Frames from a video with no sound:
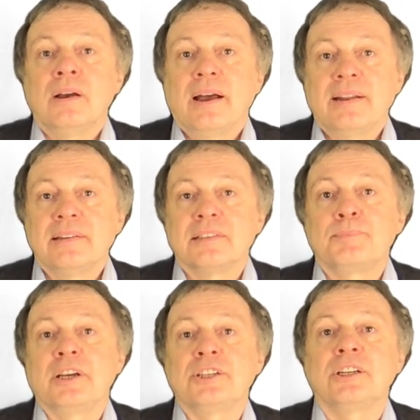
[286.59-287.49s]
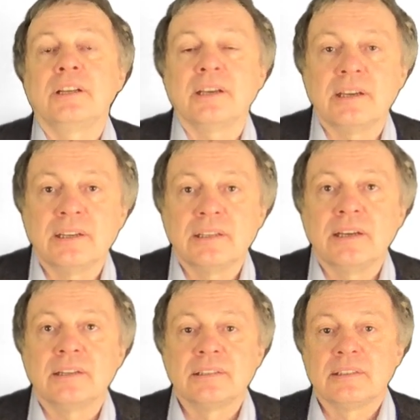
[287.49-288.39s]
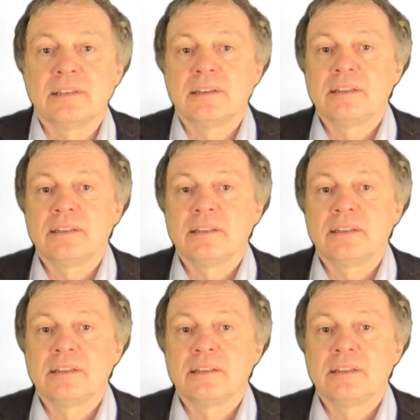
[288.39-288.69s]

and especially it hits